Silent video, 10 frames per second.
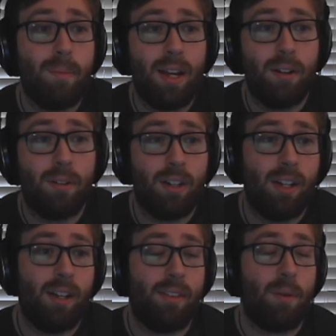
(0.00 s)
about
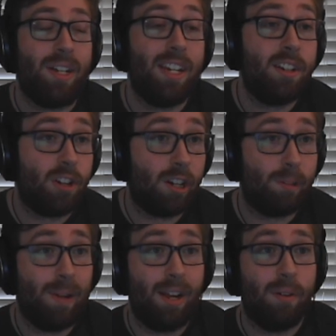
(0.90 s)
that we didn't talk
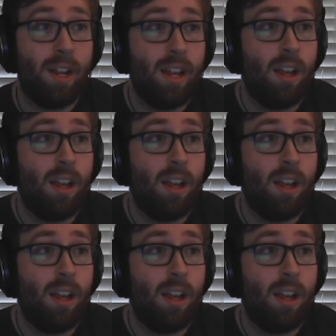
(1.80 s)
about